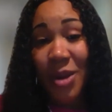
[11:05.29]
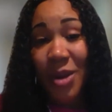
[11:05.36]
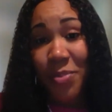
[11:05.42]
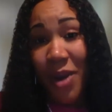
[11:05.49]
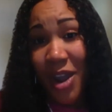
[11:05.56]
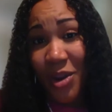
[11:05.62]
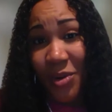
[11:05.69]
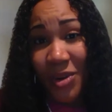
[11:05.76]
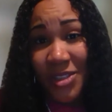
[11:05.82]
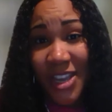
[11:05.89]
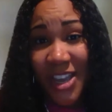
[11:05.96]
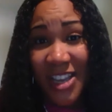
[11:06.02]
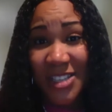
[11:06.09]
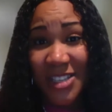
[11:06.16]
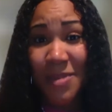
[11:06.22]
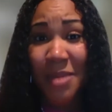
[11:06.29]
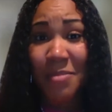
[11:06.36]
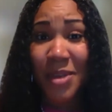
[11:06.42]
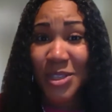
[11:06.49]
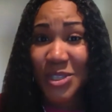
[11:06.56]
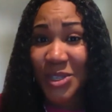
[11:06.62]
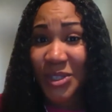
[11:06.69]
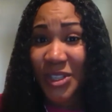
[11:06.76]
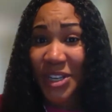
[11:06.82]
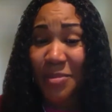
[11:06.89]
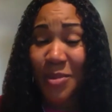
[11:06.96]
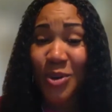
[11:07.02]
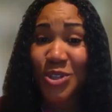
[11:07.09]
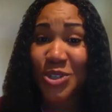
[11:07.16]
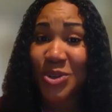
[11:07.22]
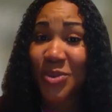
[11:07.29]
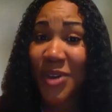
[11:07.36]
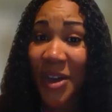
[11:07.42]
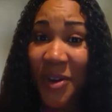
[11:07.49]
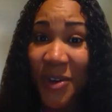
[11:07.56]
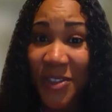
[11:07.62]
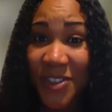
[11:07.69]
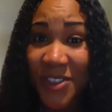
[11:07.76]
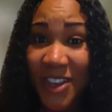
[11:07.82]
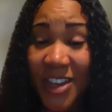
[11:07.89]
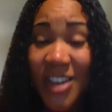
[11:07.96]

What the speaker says: prioritize my mental and emotional health